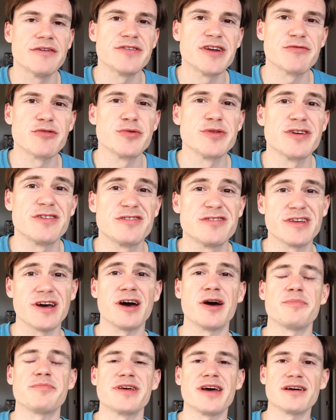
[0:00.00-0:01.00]
I've never really
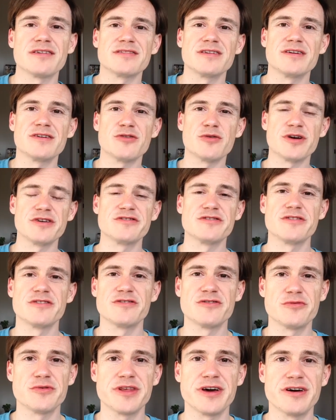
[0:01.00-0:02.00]
stopped asking
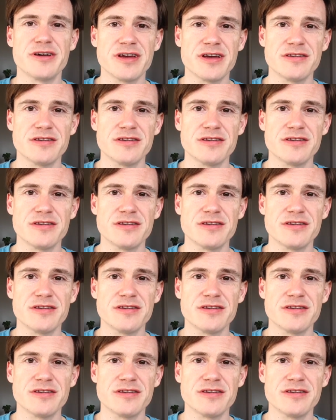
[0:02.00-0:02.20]
questions without